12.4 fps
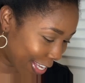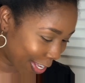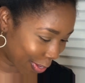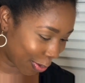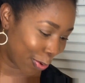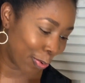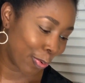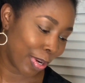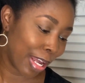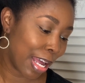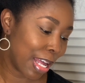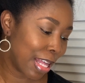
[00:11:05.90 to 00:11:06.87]
cute,
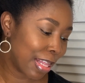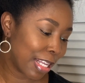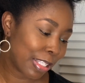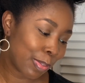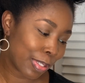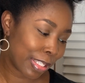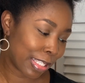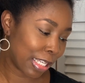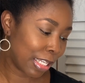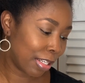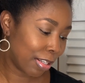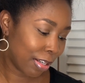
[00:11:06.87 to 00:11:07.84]
and this was
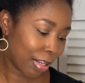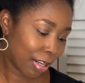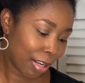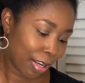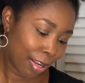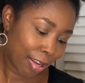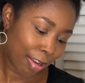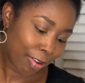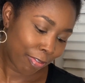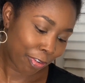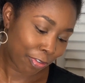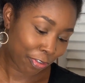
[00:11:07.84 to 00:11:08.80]
sent
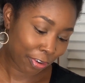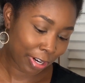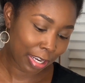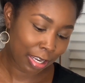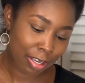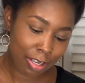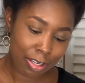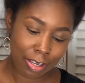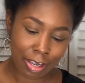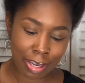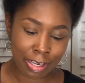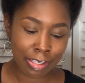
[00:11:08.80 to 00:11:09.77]
for free,
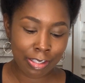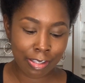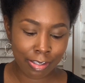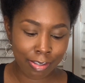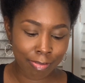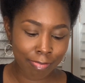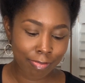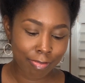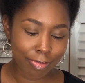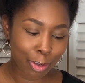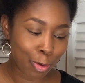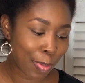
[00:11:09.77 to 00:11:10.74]
as
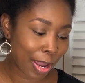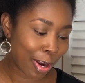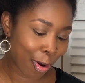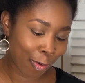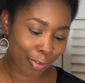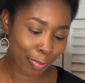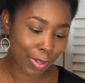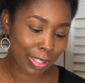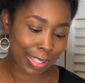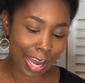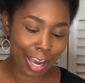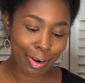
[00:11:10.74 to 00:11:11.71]
you may know from the
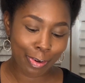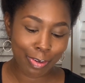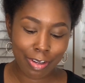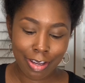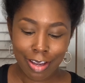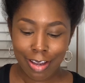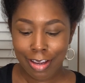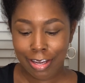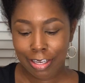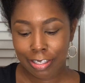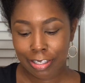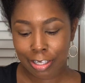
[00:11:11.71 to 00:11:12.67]
title.
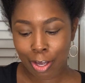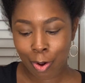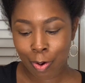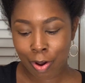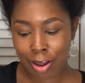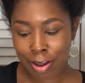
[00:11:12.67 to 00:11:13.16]
So